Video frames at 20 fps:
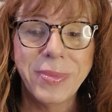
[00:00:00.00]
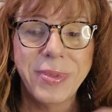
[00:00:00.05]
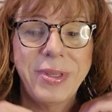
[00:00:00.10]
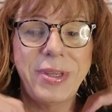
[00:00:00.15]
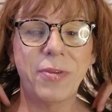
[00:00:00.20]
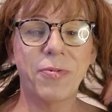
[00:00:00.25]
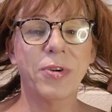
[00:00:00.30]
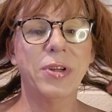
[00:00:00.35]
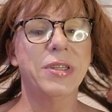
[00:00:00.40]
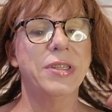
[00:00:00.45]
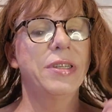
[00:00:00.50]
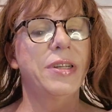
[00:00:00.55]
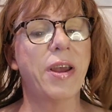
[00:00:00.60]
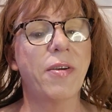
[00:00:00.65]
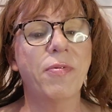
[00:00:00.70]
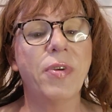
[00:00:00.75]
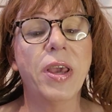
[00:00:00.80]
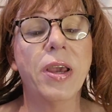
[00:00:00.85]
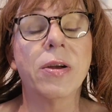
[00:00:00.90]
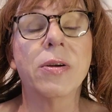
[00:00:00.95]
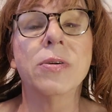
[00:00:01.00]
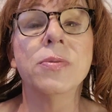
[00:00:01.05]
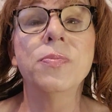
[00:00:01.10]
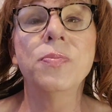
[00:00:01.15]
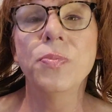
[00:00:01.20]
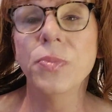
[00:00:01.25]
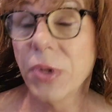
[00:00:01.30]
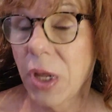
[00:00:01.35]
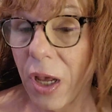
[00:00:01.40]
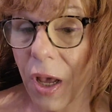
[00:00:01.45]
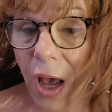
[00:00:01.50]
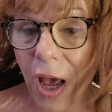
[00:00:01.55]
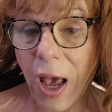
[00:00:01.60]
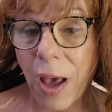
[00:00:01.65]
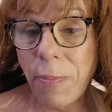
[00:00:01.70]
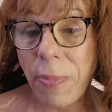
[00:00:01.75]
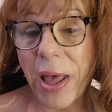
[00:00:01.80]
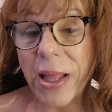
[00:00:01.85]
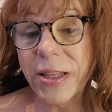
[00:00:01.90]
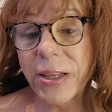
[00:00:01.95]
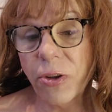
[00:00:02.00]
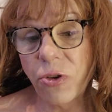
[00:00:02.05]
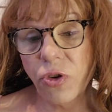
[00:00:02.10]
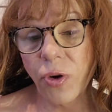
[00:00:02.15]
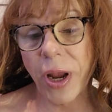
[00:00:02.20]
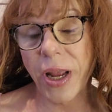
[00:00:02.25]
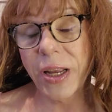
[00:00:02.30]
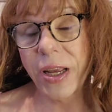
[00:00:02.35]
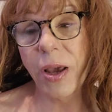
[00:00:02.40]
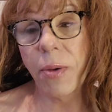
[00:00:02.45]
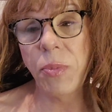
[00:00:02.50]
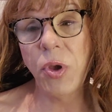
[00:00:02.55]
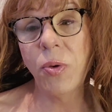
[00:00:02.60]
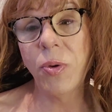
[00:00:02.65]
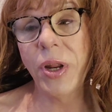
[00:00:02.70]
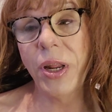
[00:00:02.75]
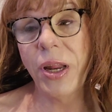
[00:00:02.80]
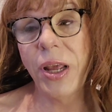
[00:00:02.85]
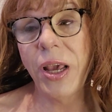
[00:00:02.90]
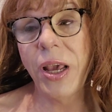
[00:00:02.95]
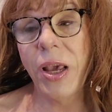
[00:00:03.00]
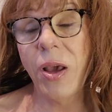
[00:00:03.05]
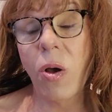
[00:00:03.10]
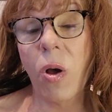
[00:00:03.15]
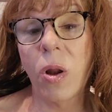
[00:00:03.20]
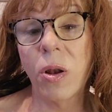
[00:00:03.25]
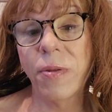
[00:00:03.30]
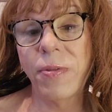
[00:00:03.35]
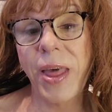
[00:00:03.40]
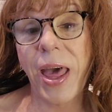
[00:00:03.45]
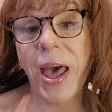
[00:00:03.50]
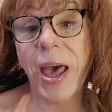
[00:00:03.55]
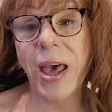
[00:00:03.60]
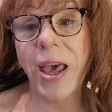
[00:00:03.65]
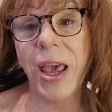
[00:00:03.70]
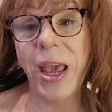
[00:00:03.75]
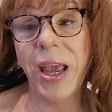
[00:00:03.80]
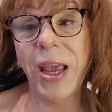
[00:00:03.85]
different stuff here about the trans community, all of that.